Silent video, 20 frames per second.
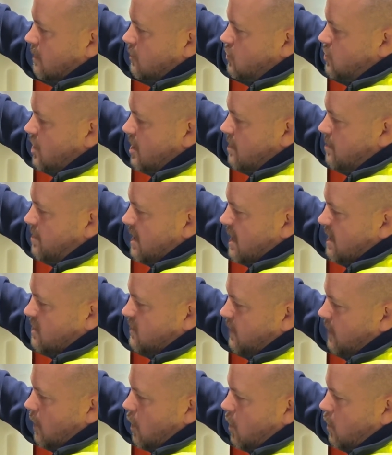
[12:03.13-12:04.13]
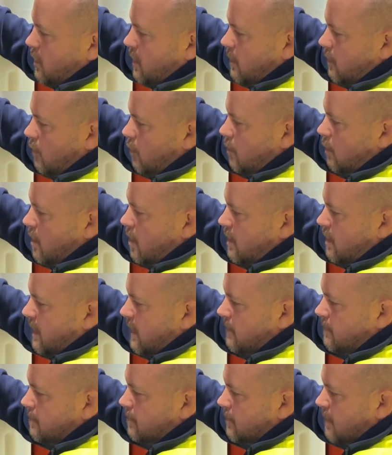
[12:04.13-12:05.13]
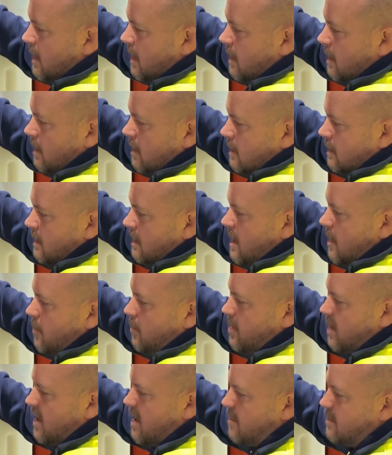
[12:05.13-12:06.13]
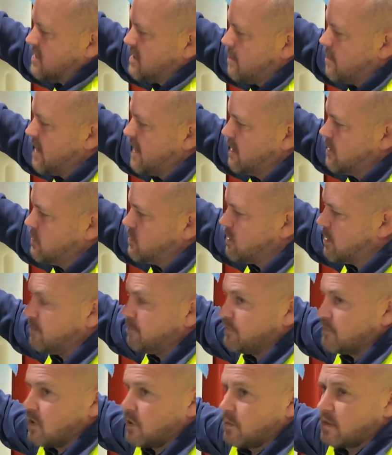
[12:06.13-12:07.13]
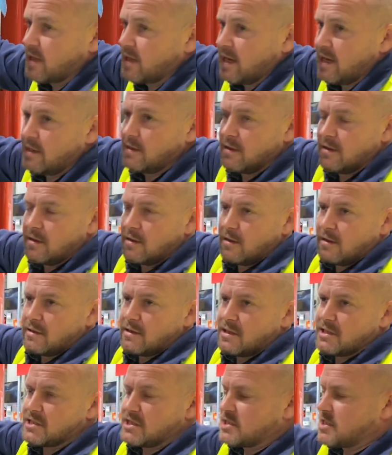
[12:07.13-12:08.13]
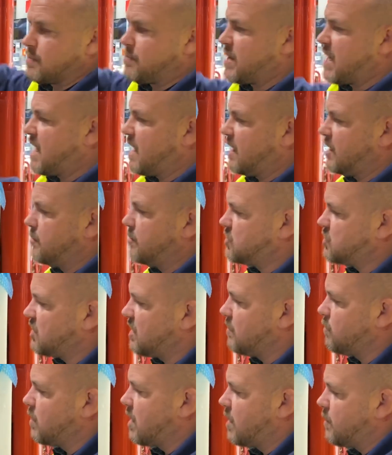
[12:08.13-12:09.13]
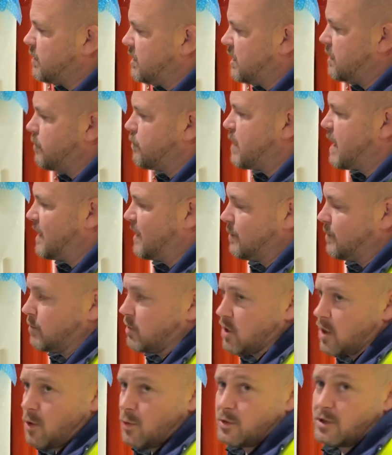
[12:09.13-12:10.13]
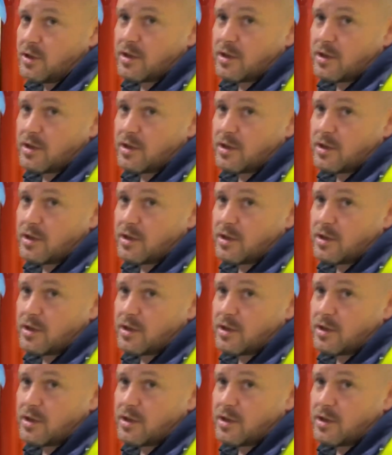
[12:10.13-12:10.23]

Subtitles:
GPS for locking and unlocking. Now parameter manager, okay. This is the part of the machine where we need a random code.